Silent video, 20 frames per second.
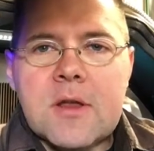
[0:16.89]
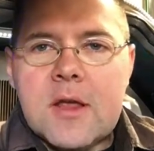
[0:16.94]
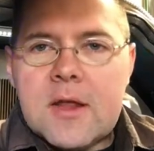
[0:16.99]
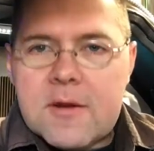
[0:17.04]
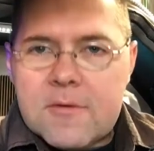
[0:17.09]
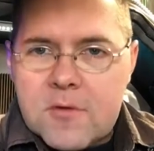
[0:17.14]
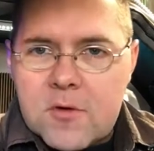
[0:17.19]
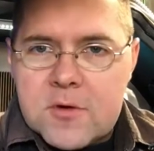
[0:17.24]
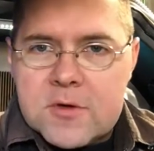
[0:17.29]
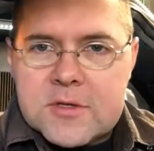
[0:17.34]
And
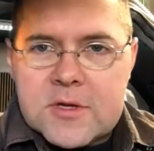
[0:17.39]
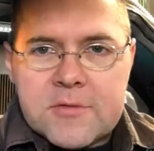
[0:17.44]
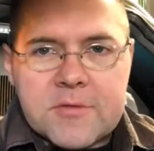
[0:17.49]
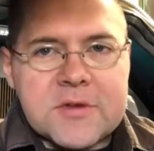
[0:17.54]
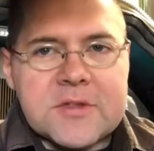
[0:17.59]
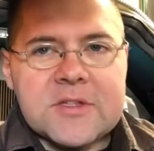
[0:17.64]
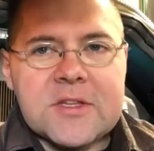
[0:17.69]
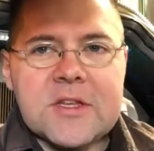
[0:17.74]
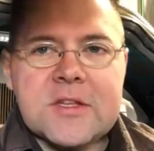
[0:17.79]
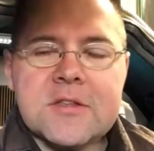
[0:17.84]
of course, ever
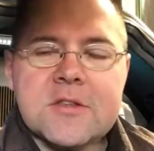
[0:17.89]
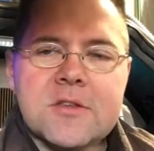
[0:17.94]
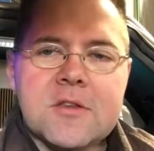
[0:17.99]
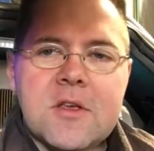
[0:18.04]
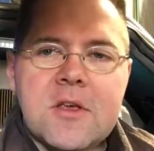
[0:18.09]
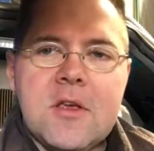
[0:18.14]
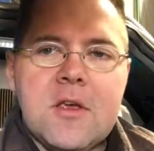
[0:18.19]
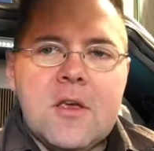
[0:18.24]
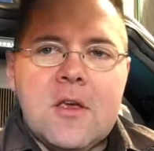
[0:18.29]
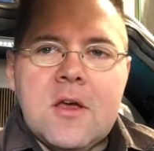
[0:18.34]
since
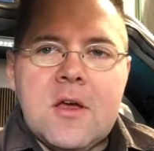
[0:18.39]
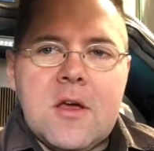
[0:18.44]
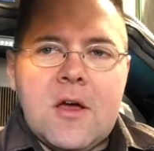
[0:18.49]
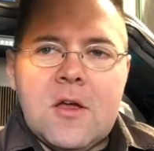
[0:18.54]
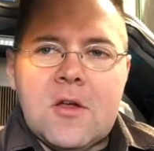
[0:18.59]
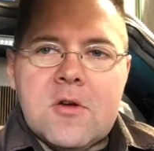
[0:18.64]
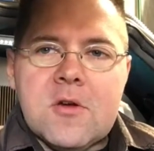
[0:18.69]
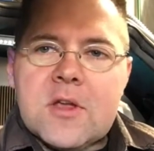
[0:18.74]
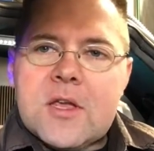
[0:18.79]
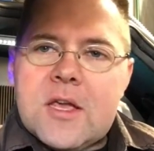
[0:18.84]

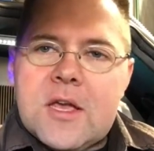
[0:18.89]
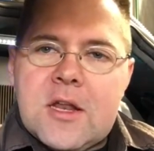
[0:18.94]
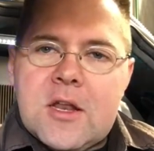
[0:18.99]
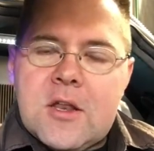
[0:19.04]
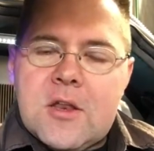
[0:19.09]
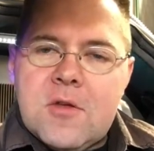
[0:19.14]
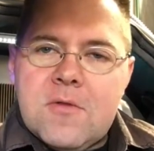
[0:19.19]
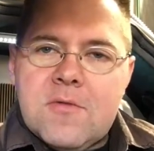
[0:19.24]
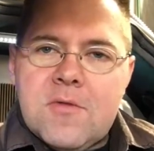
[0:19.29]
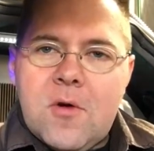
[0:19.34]
you're a kid and
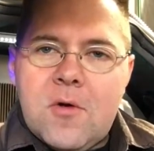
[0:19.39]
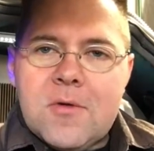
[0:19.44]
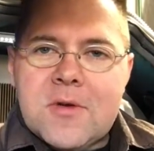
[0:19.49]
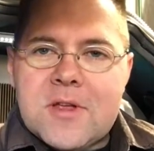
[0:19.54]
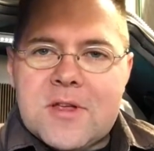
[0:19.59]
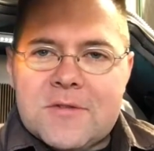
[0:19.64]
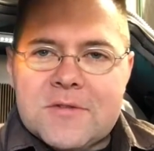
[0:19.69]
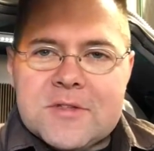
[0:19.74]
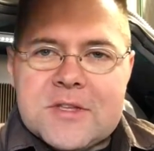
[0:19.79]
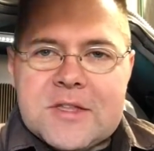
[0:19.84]
you've
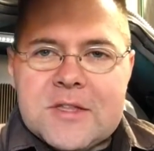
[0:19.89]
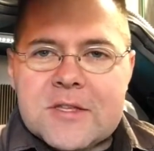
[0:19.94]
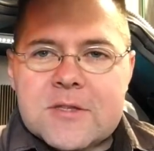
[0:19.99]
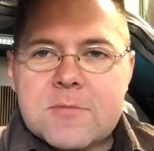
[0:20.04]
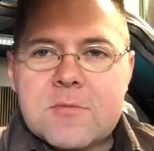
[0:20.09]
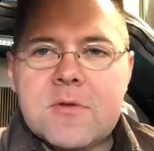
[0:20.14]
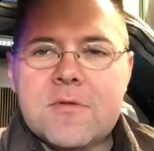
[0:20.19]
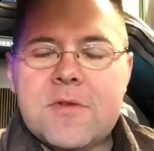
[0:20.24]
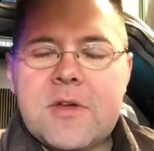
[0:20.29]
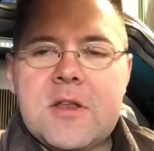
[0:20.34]
seen this
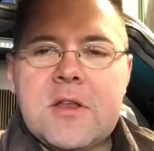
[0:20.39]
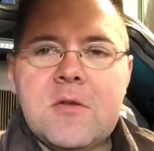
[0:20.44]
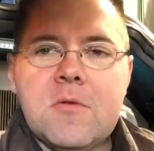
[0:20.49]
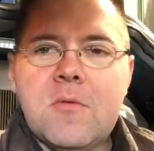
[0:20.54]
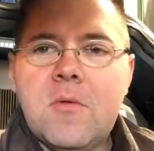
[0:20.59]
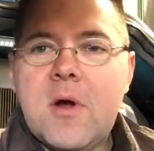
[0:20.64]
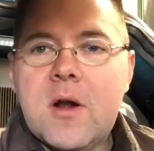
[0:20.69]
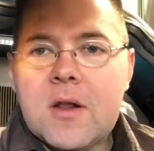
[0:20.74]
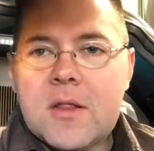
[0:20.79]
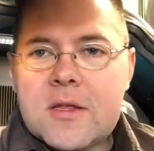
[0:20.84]
movie and you
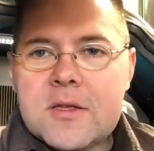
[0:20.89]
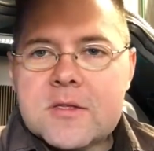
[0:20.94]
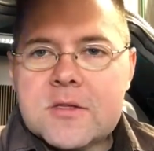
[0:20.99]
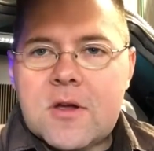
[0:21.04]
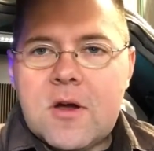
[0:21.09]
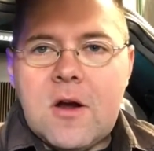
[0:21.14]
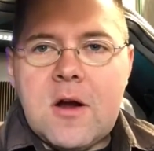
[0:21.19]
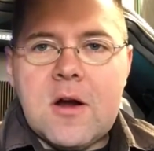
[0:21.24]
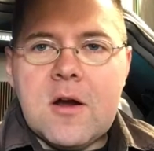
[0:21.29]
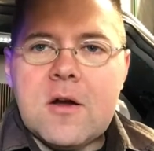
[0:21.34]
wanted this
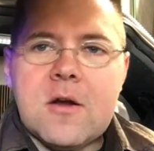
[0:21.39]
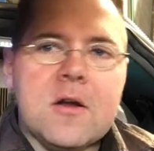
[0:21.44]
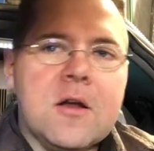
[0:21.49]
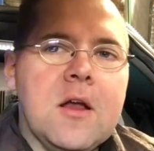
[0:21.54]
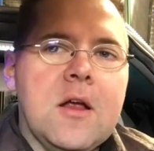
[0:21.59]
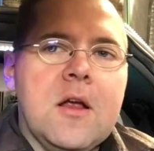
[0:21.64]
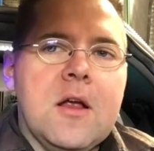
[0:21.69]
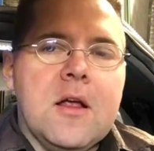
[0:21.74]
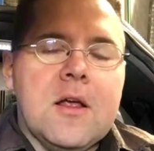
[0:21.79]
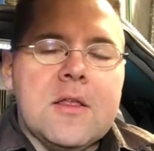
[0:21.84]
car,
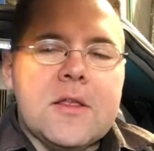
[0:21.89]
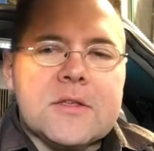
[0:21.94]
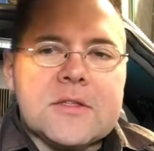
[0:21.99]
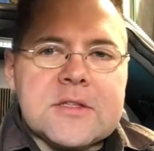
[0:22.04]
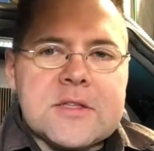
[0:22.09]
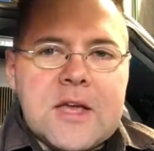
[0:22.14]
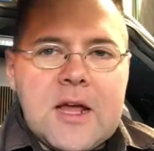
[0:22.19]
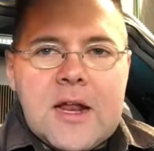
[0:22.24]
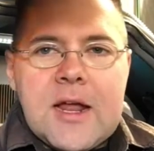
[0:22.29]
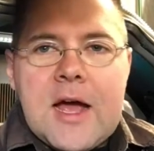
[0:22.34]
this is
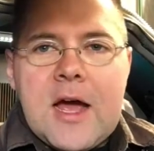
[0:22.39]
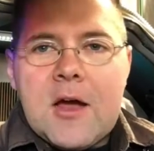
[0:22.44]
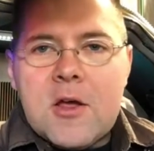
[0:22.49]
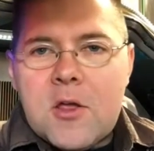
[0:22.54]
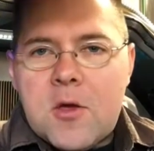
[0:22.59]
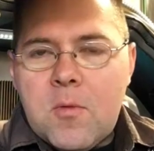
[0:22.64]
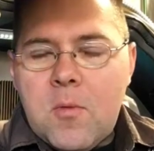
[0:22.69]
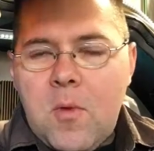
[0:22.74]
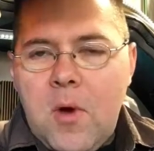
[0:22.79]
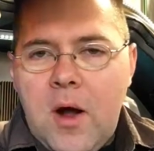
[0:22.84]
kind of how
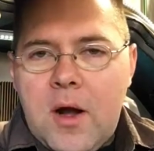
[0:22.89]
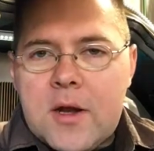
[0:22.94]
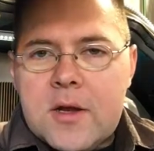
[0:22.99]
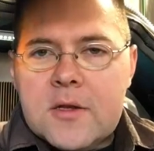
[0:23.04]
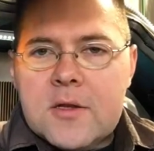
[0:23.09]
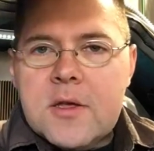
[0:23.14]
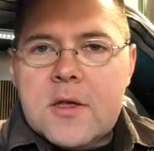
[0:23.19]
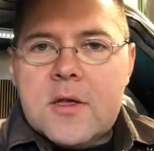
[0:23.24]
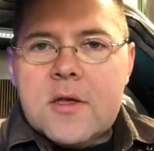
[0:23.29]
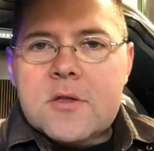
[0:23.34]
you
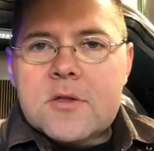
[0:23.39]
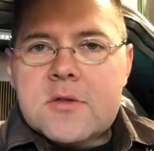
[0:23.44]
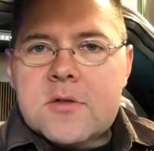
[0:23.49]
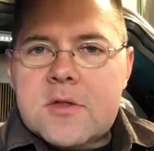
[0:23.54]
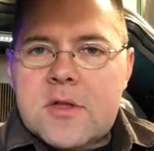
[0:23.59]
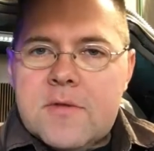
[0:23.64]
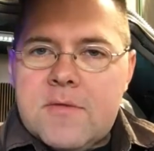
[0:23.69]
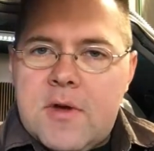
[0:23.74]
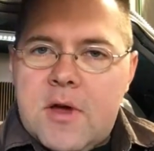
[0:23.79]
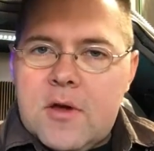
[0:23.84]
wanted to
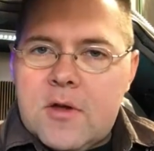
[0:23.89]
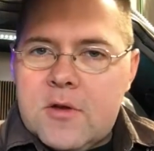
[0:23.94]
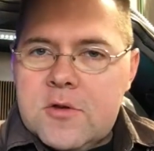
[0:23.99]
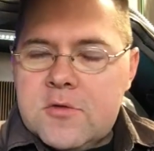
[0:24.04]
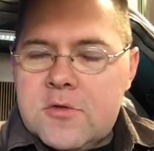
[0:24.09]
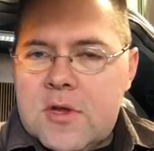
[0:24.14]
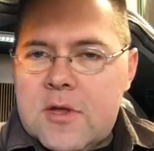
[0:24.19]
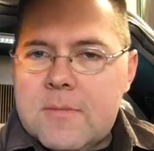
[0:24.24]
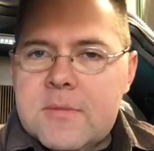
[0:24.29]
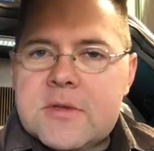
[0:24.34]
live out your
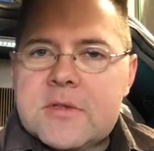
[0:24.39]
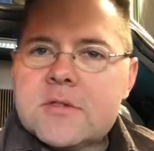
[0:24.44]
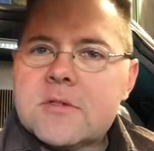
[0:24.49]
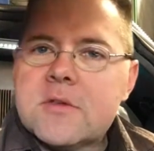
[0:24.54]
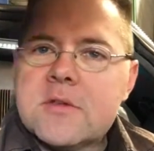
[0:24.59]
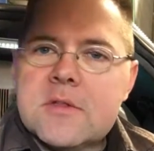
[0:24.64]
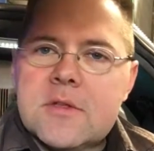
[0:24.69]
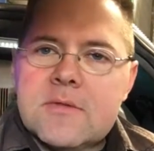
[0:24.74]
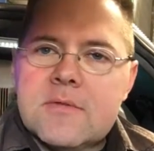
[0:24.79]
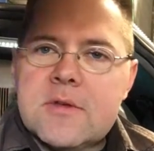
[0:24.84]
dream, is to
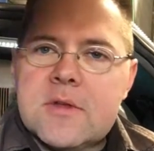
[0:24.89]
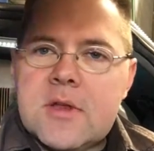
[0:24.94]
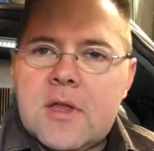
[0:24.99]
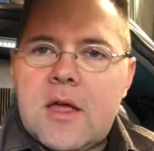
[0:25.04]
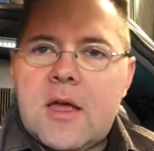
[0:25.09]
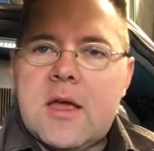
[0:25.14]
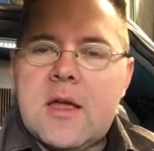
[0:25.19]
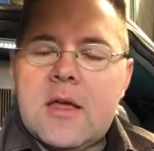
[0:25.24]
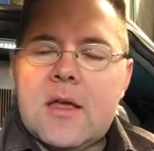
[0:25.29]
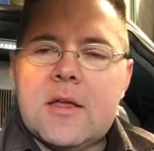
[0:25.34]
live it
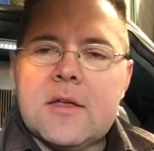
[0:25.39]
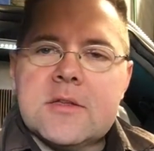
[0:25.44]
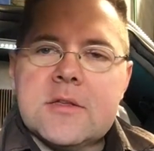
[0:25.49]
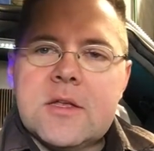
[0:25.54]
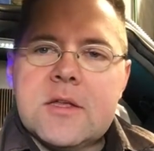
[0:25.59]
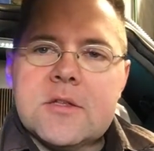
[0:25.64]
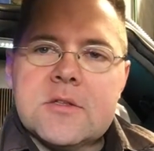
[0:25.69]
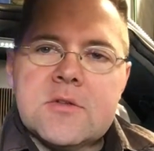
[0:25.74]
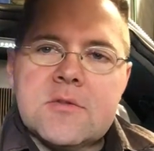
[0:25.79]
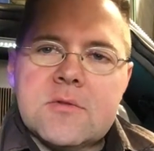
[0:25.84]

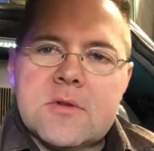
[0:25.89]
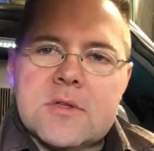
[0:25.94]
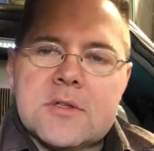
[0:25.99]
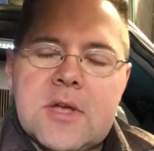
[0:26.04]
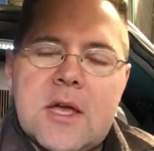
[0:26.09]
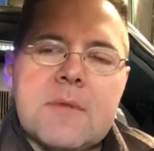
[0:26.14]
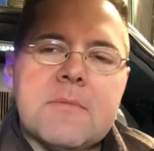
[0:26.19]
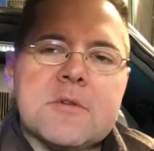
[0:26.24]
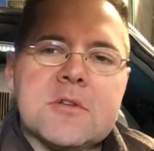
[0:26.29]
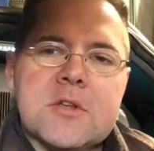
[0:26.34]
into a
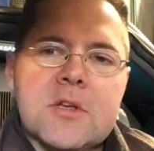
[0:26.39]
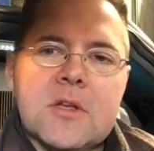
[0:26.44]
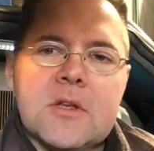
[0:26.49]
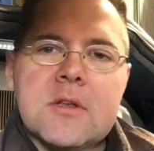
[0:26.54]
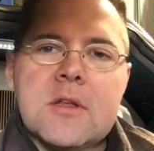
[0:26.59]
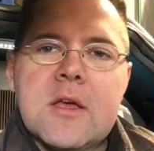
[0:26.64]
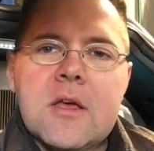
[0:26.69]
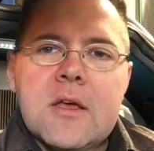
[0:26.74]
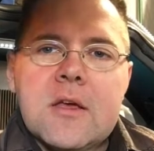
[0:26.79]
time machine.